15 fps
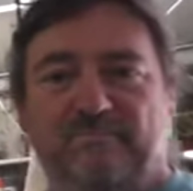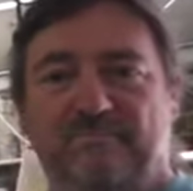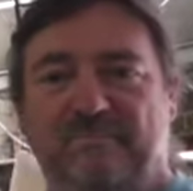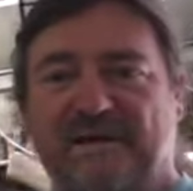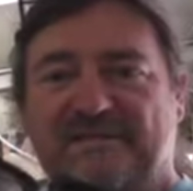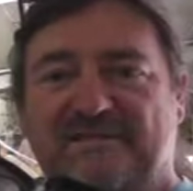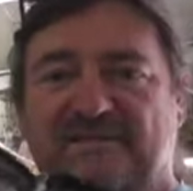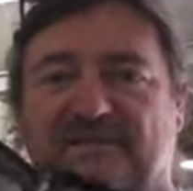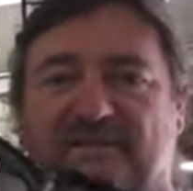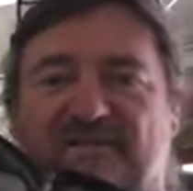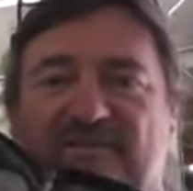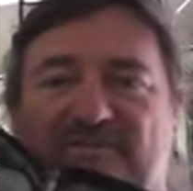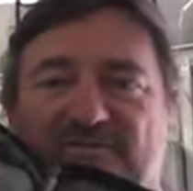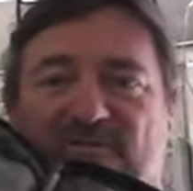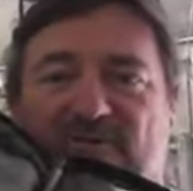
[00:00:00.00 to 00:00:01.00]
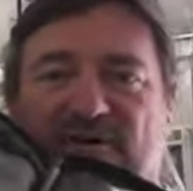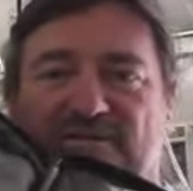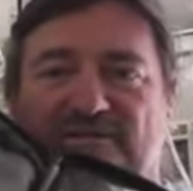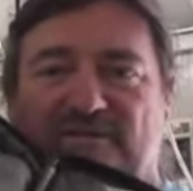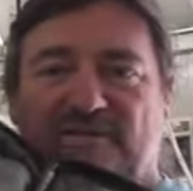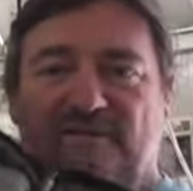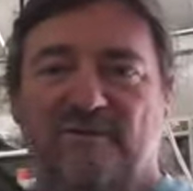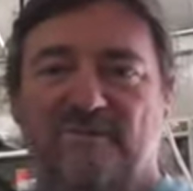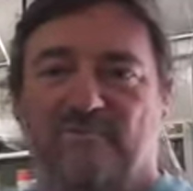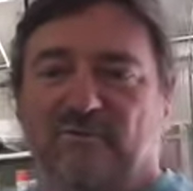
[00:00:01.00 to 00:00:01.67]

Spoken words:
basically designed to